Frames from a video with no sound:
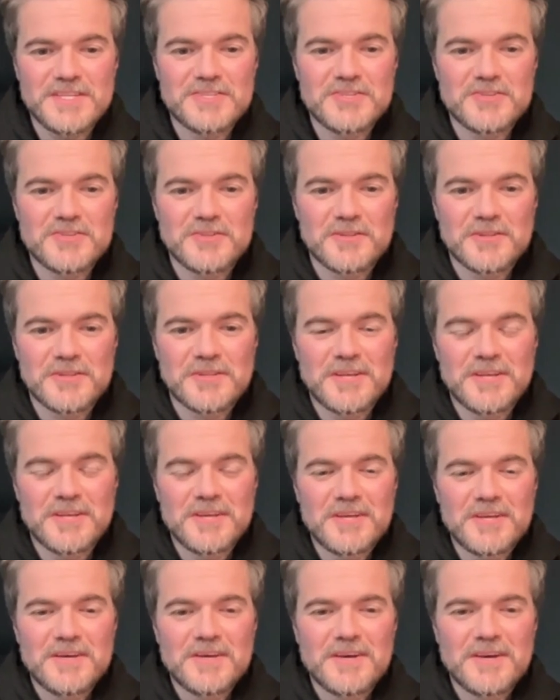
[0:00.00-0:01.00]
digital
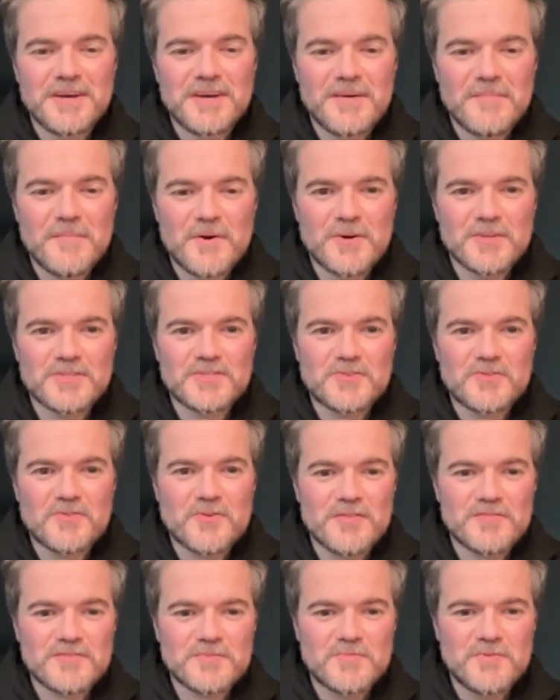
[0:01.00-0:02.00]
arts and
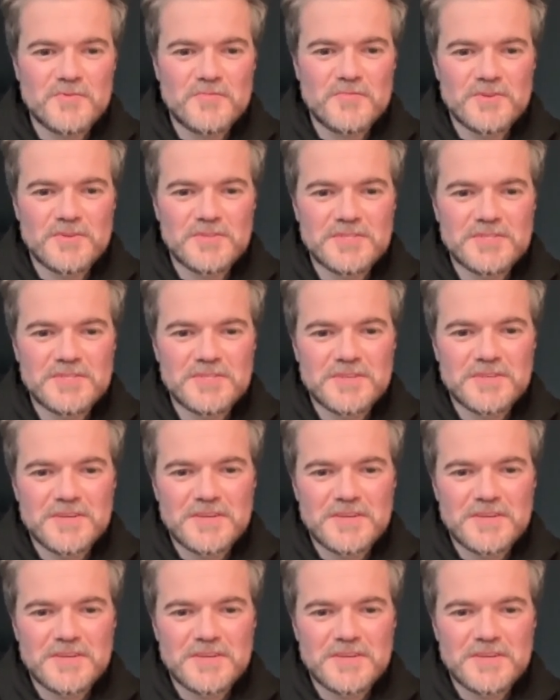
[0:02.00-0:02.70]
crafts movement.